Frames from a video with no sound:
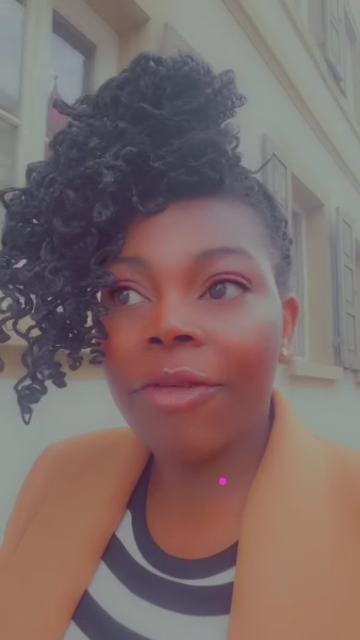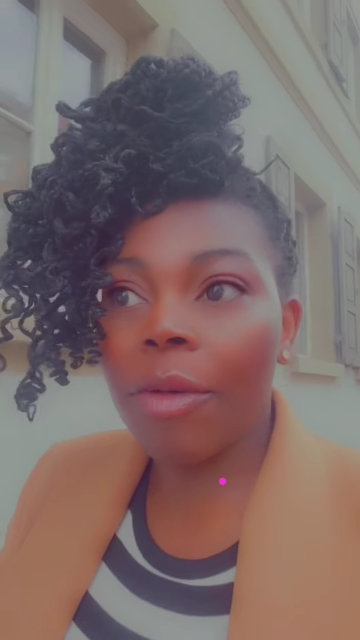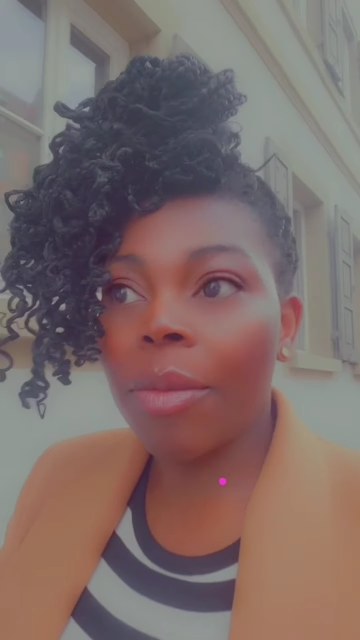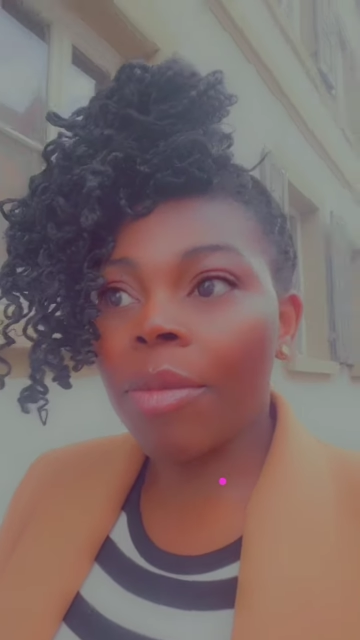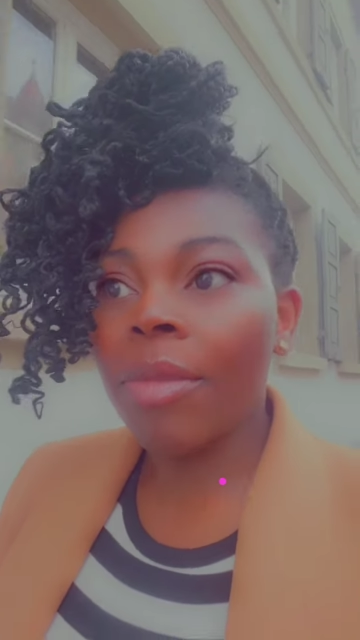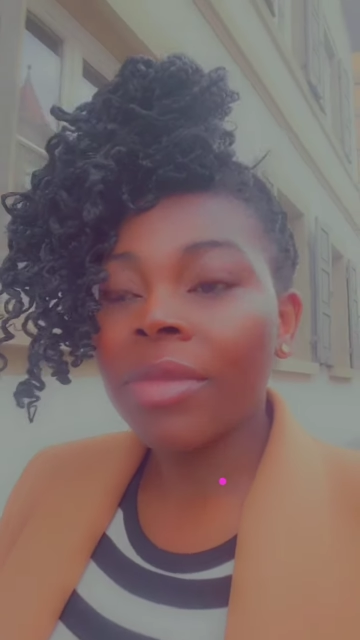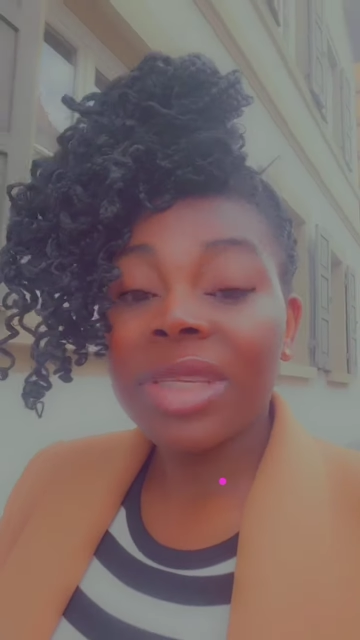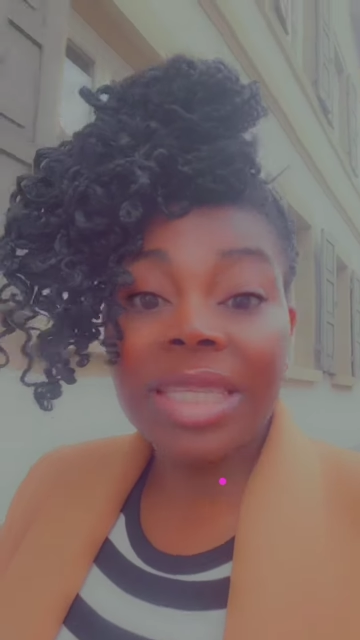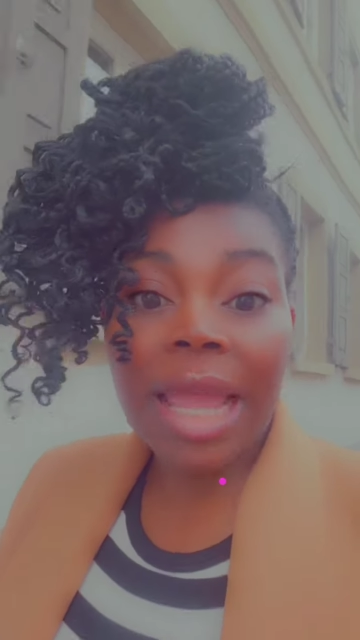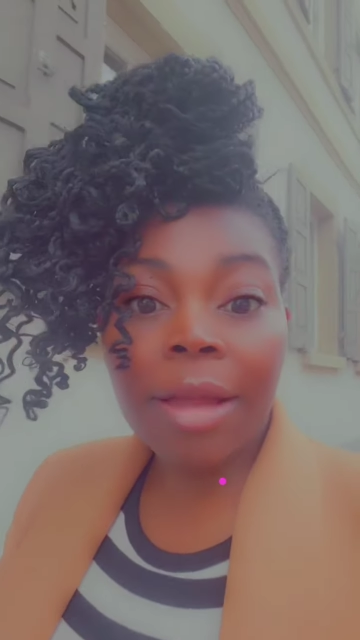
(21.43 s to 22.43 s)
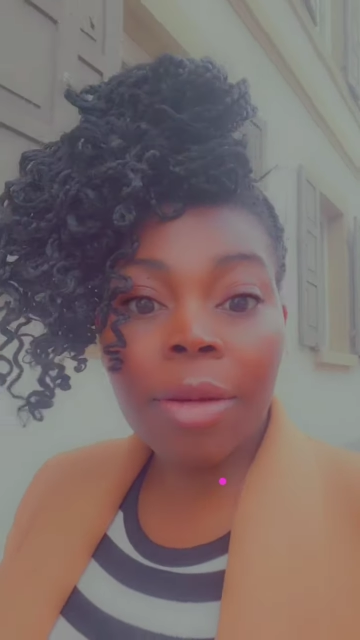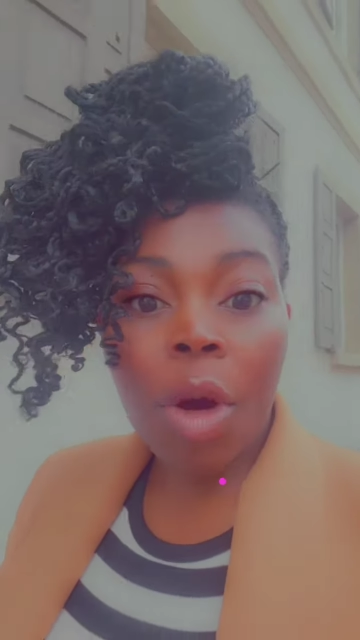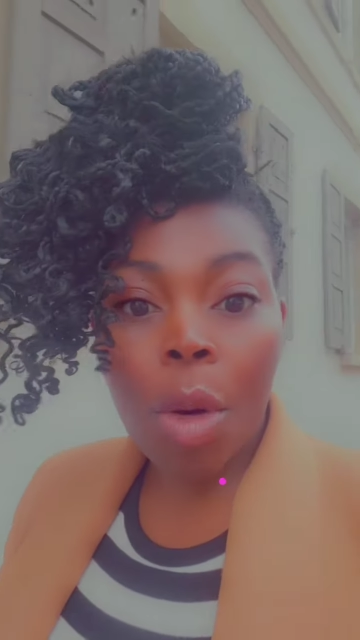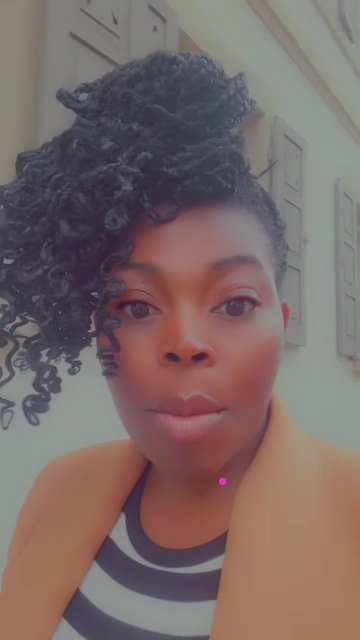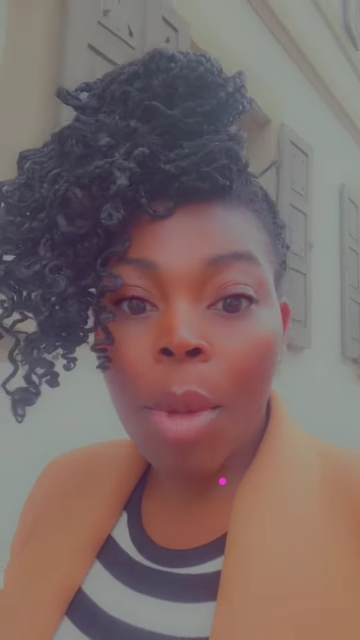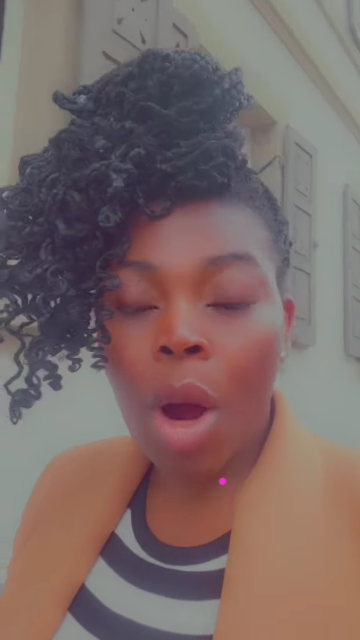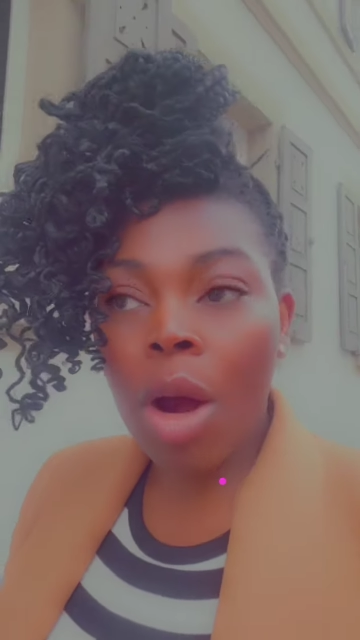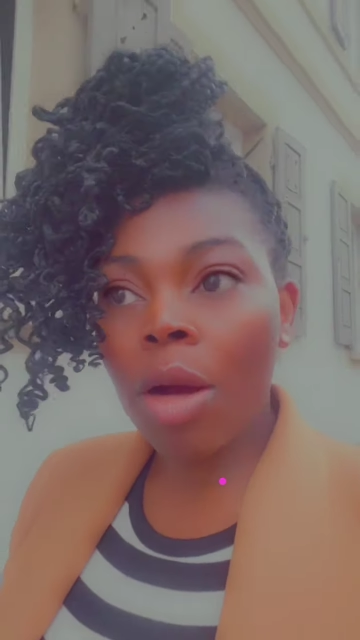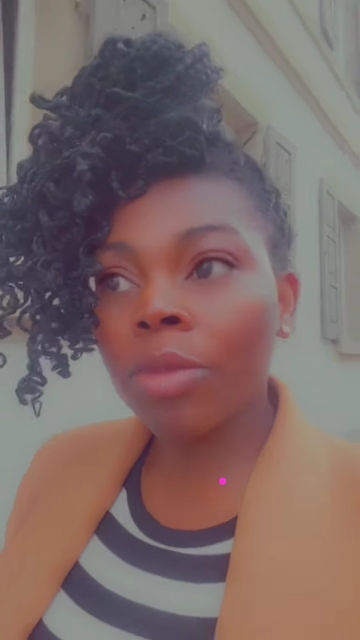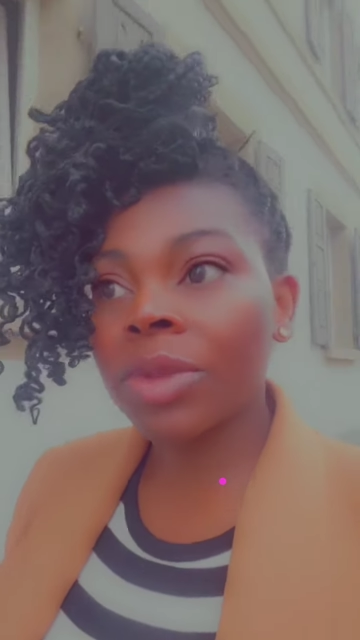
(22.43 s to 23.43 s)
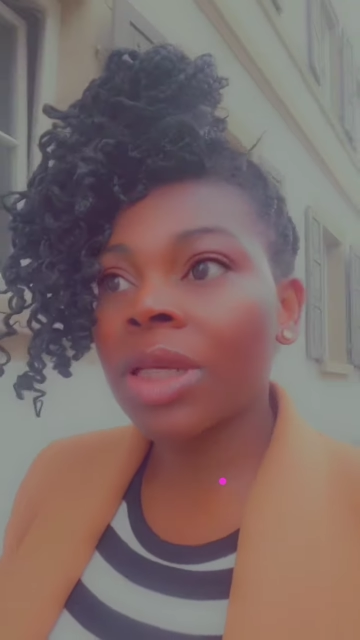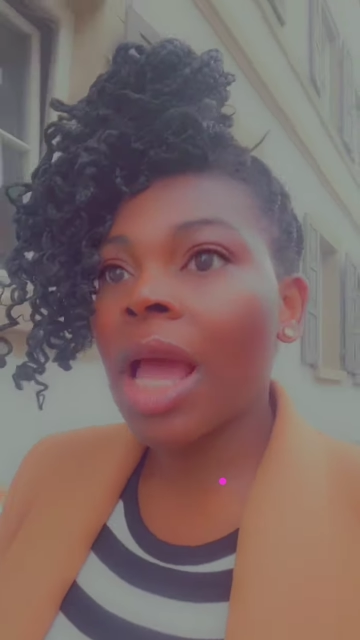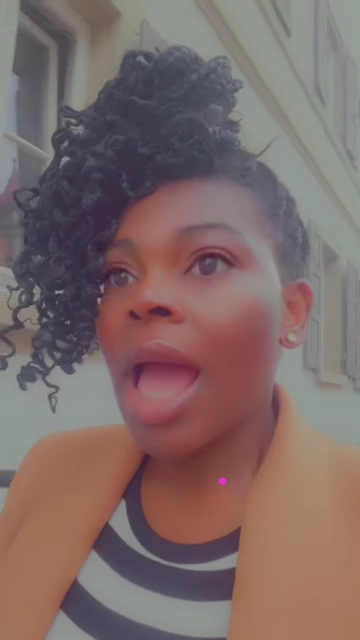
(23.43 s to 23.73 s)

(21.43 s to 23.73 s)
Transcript: from staying home moms